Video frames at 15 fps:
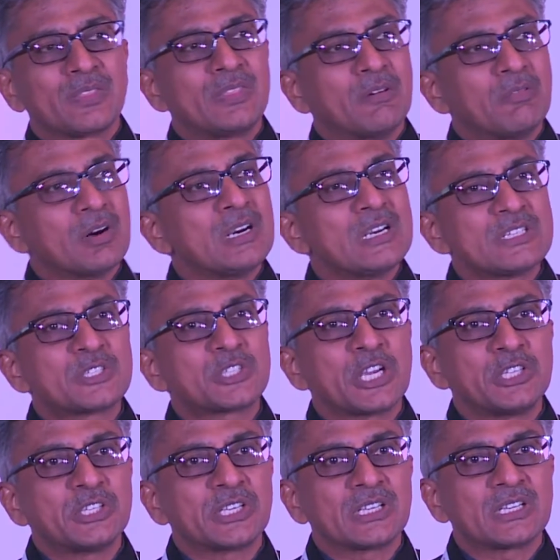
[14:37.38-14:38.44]
The world is
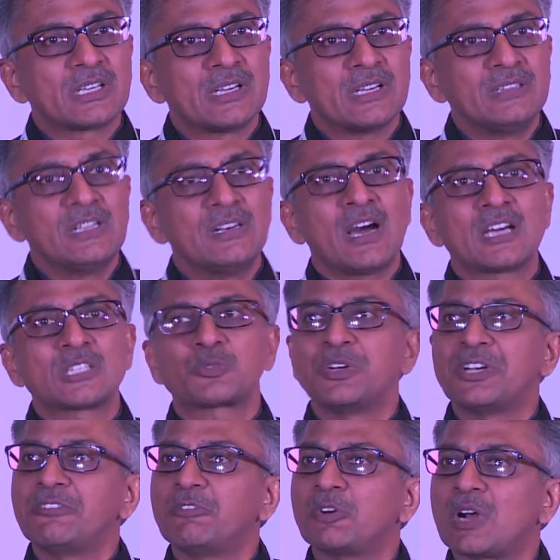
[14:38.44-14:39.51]
changing. In the last
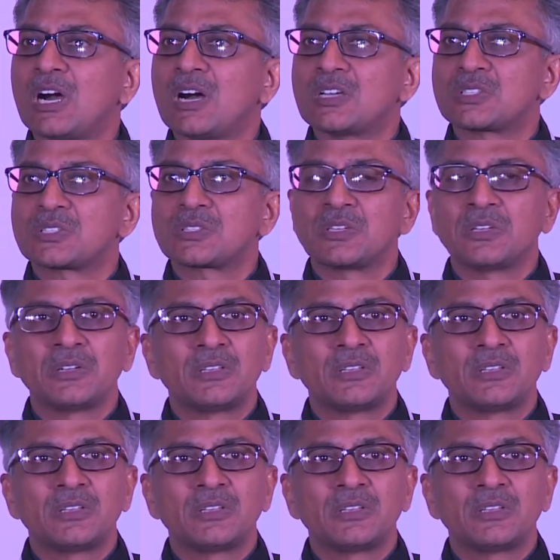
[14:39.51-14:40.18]
24 hours,